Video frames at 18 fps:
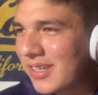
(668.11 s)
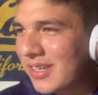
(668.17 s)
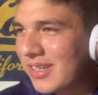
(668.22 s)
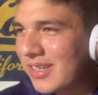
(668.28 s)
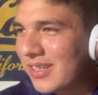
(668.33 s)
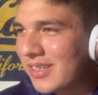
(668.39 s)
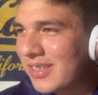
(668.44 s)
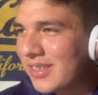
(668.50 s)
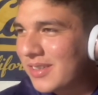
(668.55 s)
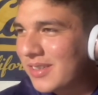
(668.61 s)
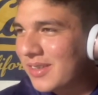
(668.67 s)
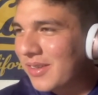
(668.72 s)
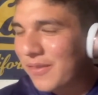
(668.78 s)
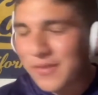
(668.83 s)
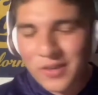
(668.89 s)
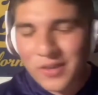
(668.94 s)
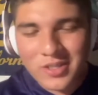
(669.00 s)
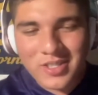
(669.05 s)
the
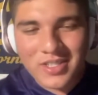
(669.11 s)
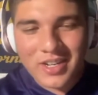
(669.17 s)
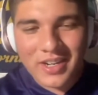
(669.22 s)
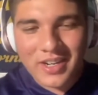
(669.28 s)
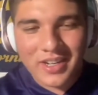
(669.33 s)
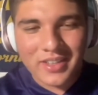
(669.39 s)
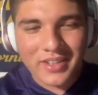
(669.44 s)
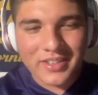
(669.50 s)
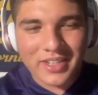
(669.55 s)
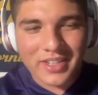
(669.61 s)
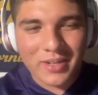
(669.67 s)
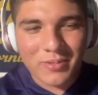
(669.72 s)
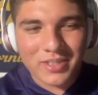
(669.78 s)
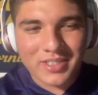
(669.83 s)
first night I landed.